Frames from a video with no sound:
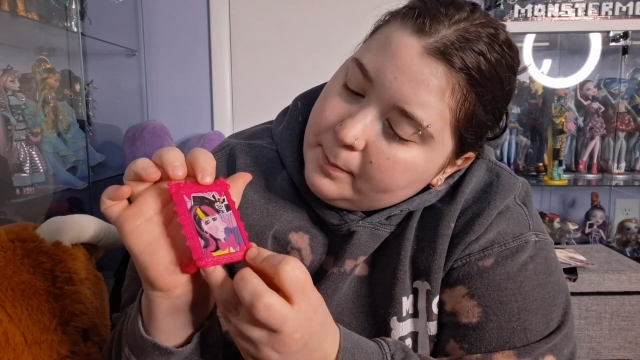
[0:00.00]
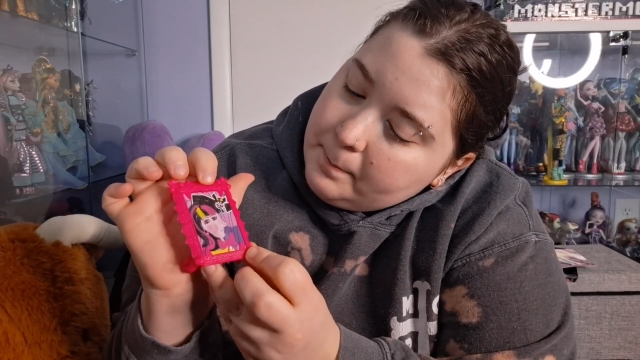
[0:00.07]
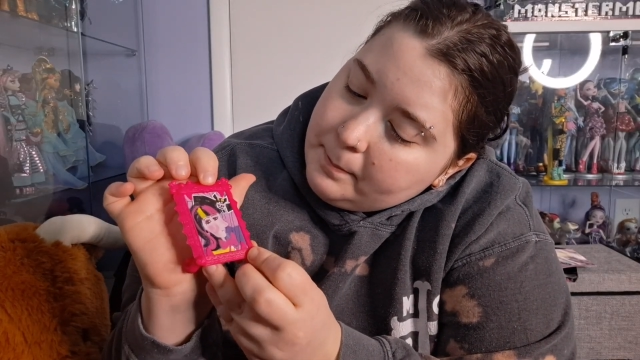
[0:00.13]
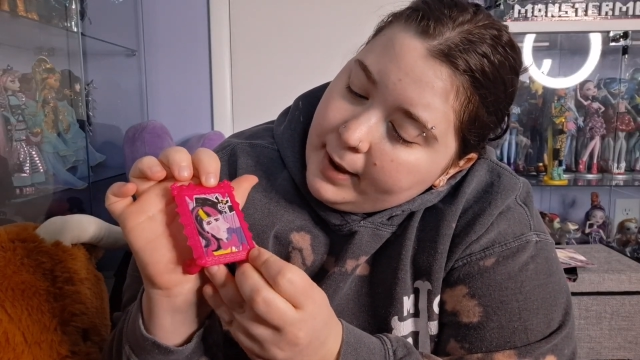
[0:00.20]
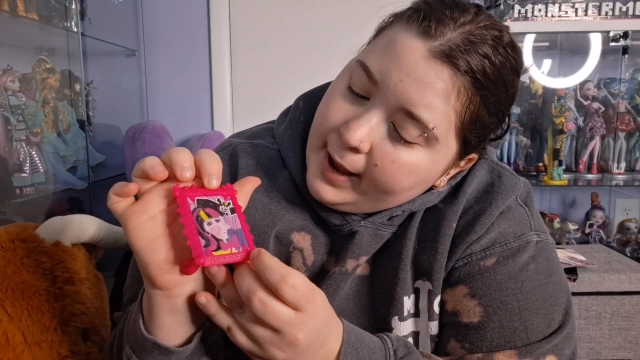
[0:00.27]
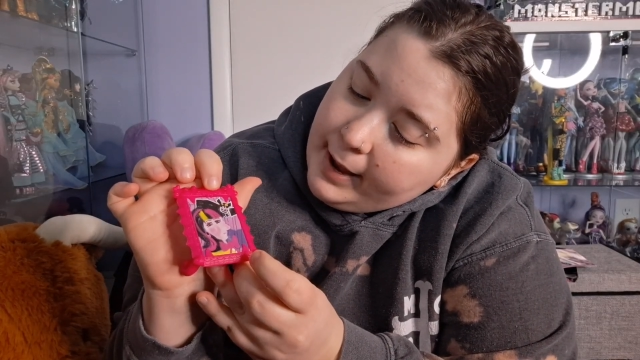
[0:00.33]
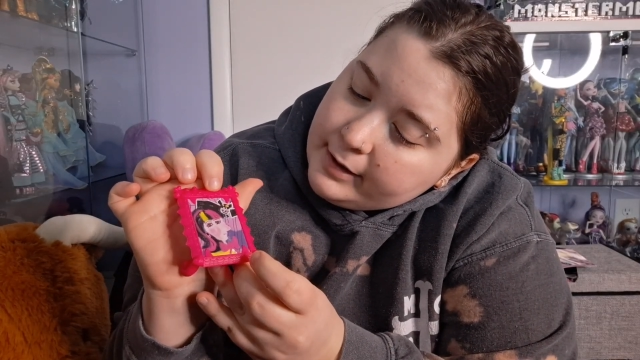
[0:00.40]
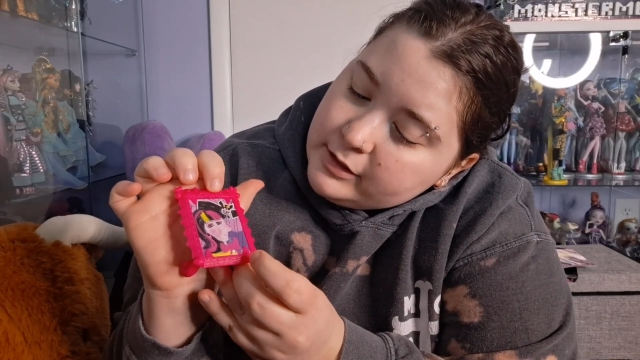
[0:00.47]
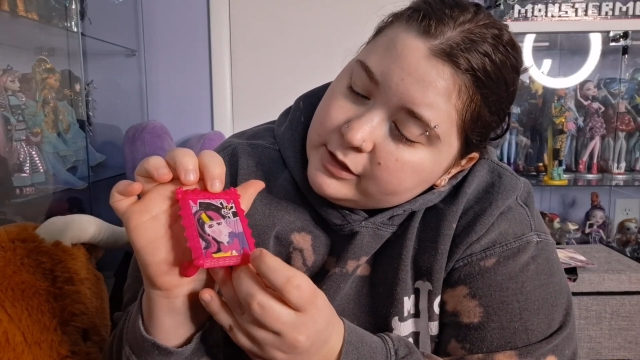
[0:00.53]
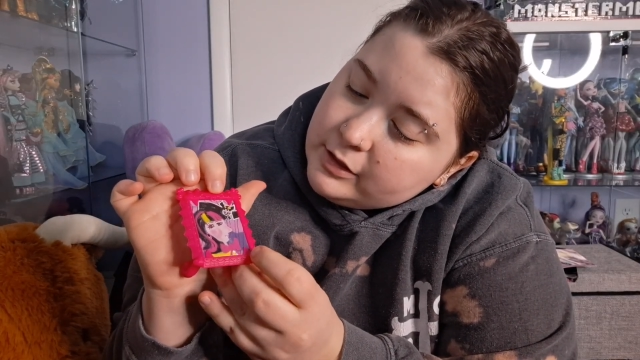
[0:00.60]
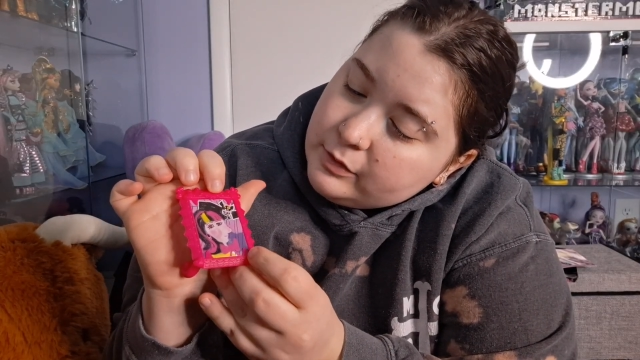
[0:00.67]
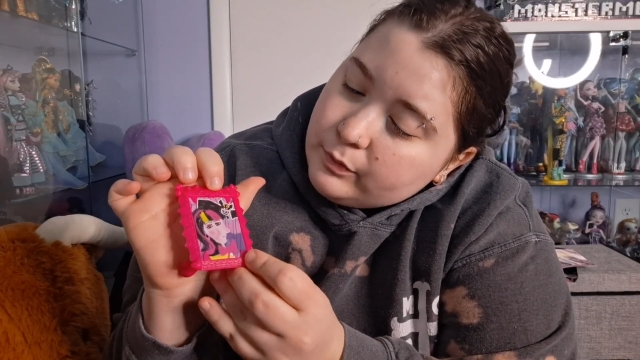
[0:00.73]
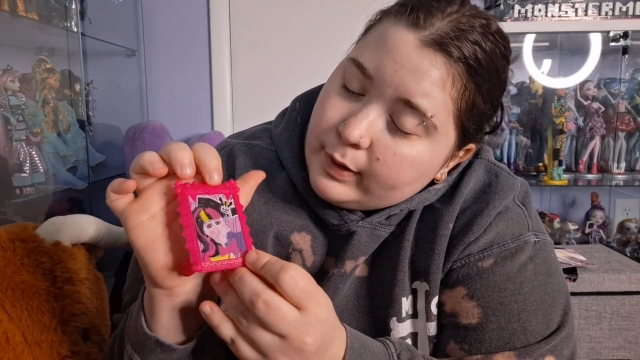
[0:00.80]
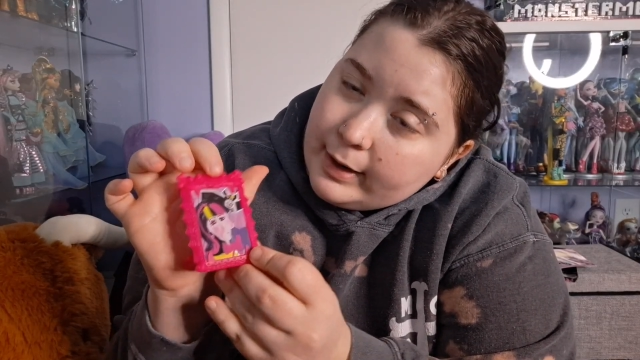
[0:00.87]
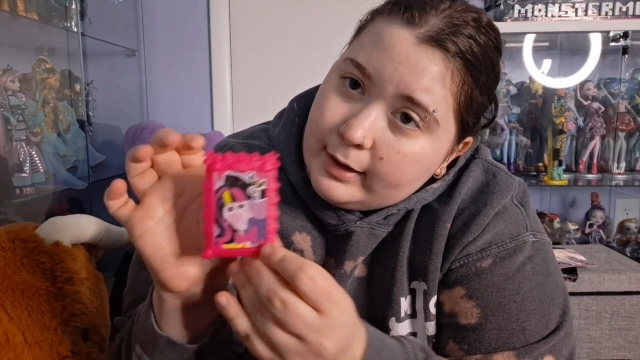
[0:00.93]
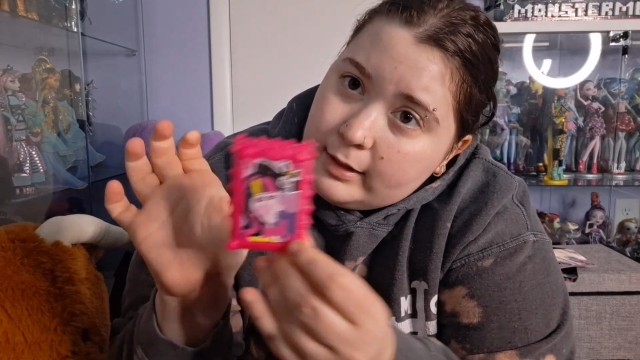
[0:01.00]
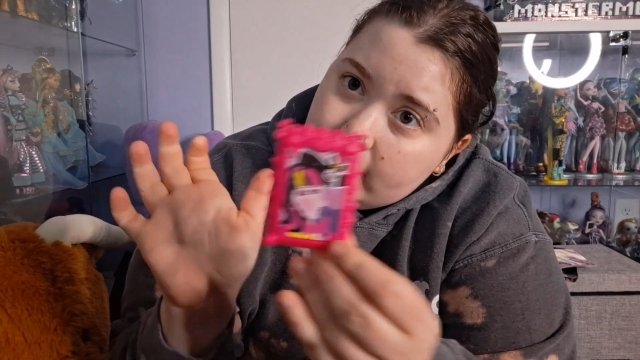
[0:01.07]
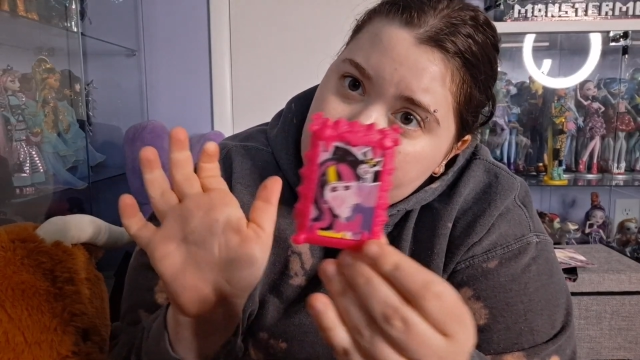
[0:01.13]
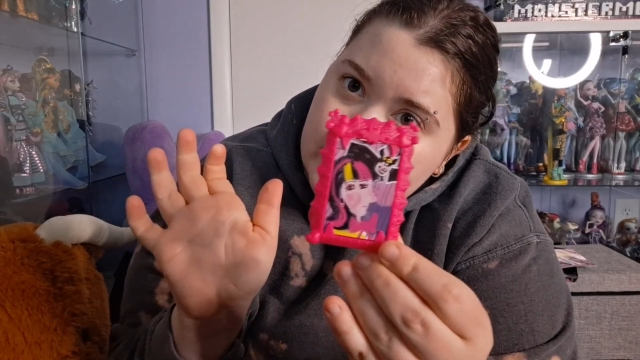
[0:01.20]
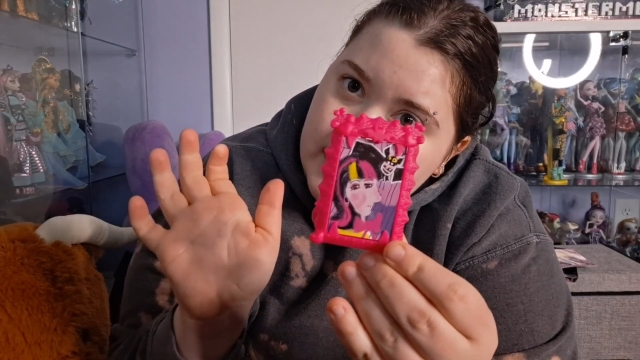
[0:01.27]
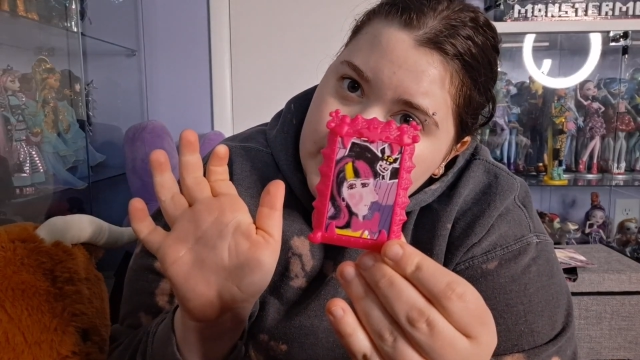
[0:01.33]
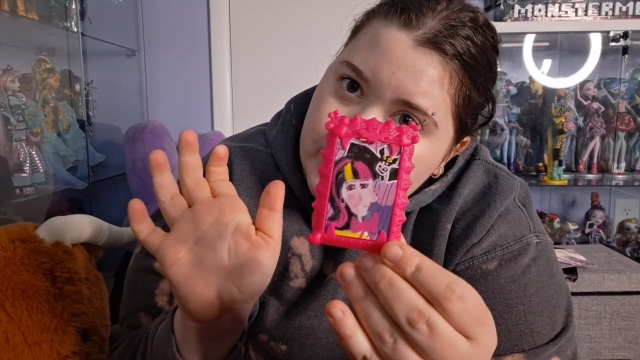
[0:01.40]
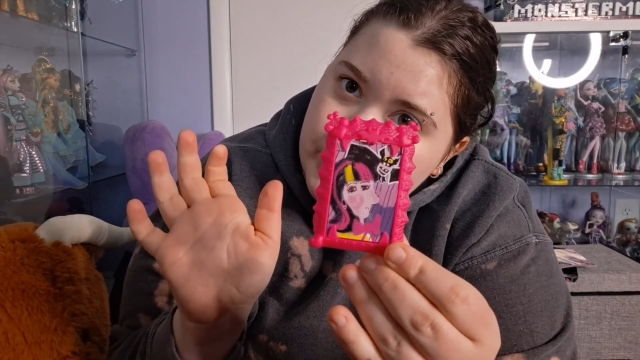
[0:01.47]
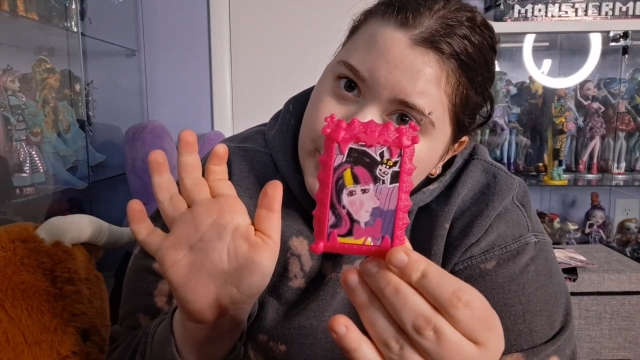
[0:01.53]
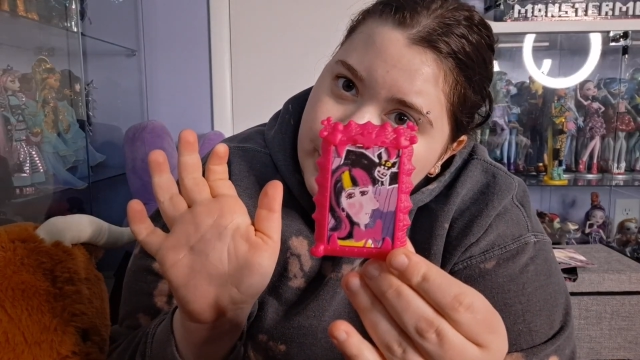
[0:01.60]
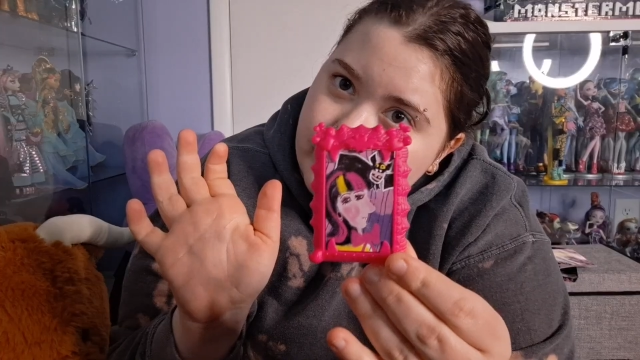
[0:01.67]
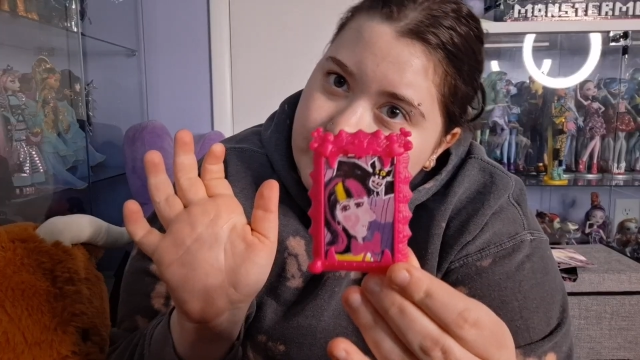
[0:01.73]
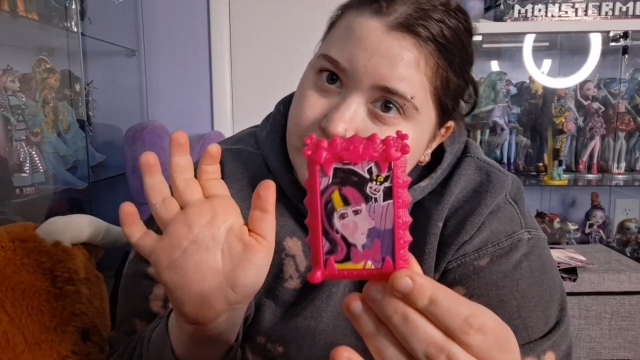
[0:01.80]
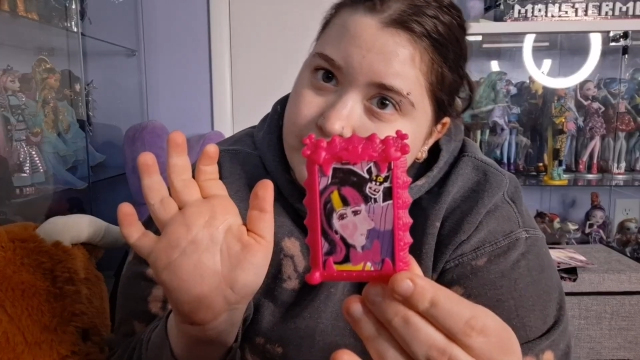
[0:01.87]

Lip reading: bat right in the center.